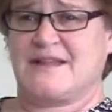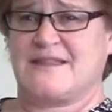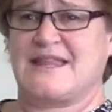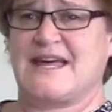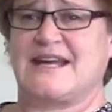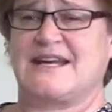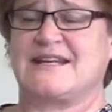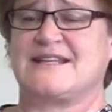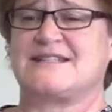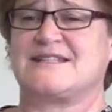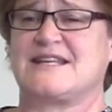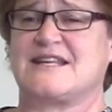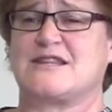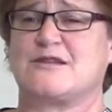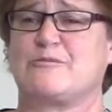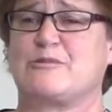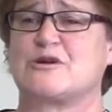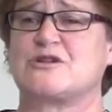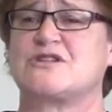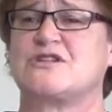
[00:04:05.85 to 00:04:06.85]
That is that
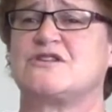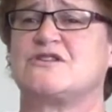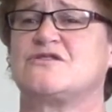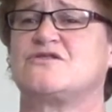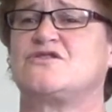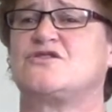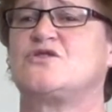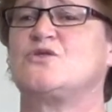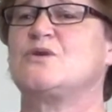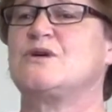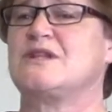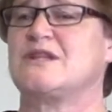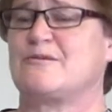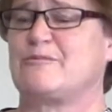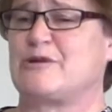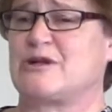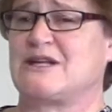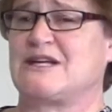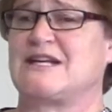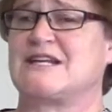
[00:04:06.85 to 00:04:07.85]
the person who's doing the
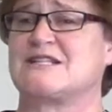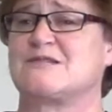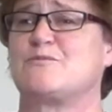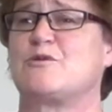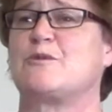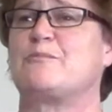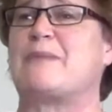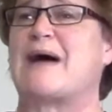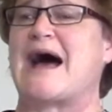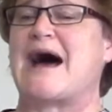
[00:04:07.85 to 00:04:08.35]
bullying has more